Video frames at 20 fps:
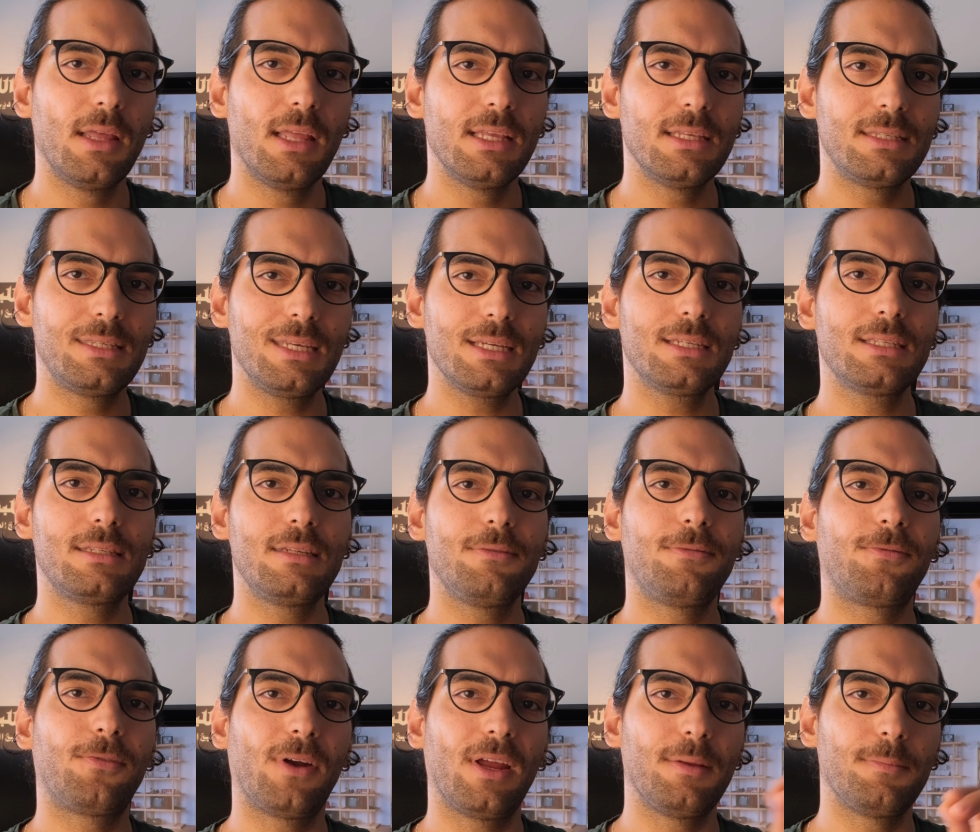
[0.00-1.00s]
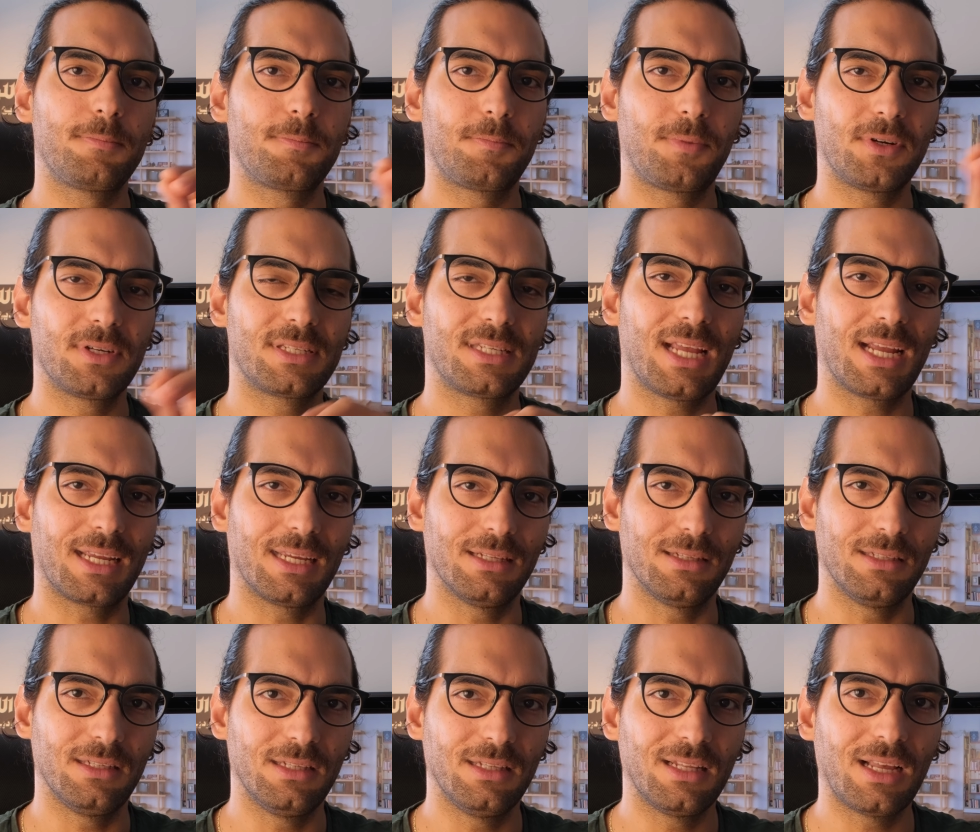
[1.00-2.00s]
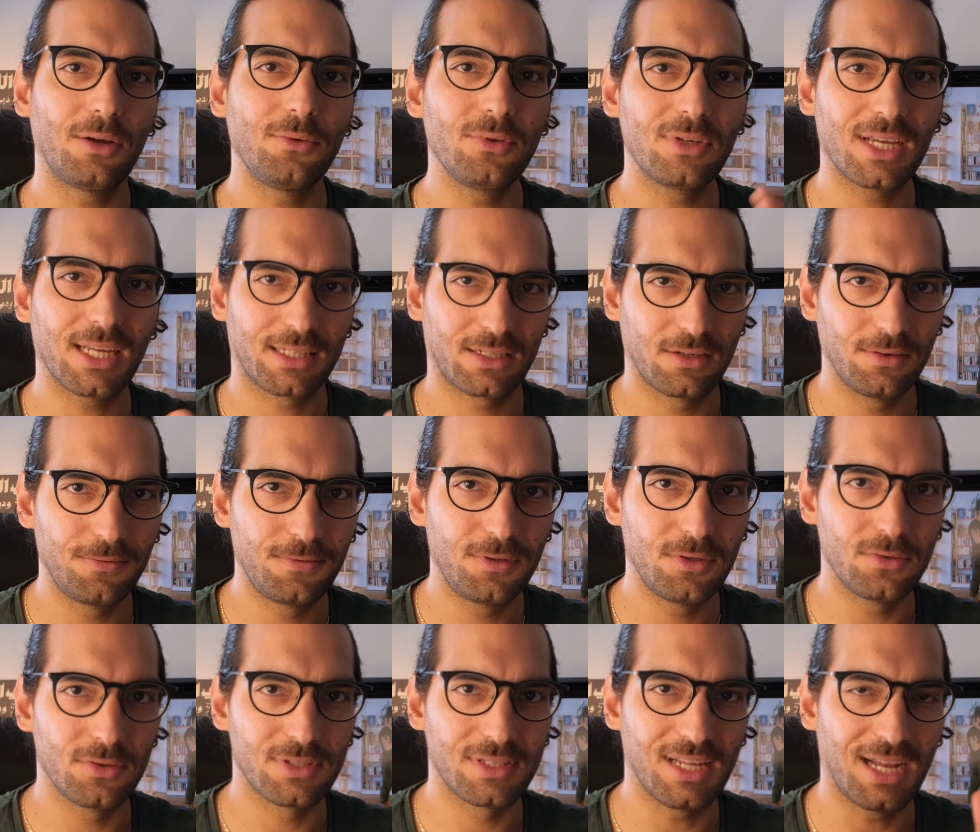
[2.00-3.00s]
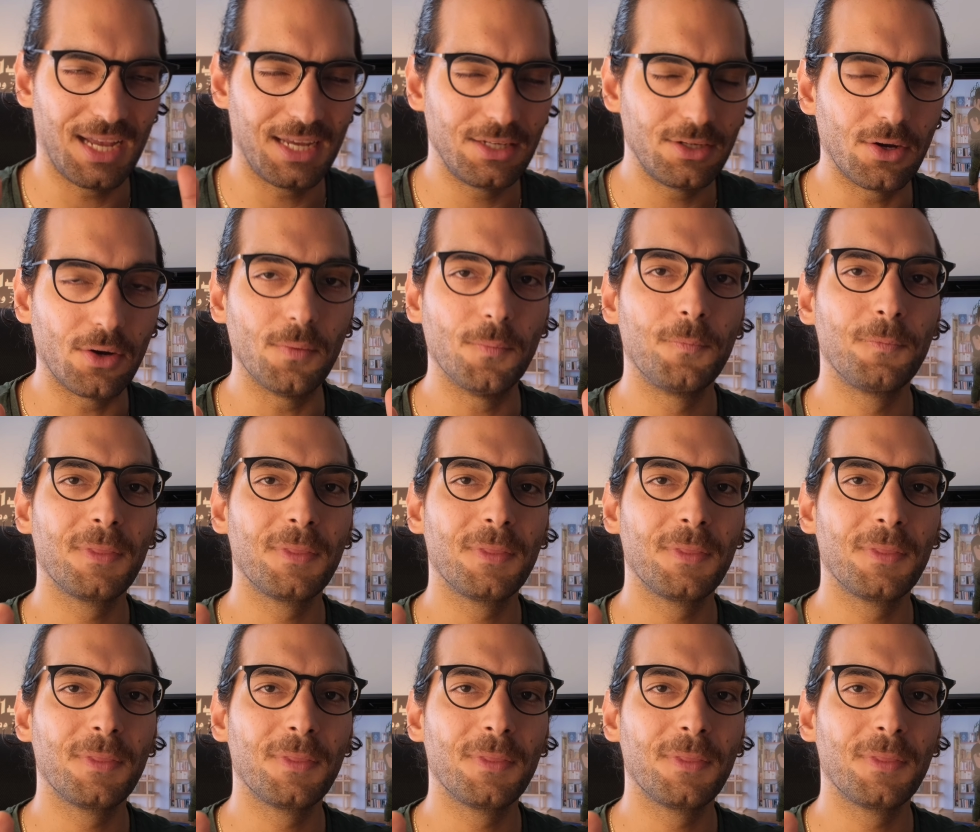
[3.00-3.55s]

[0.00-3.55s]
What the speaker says: 60 frames per second. Now you got confused, I know.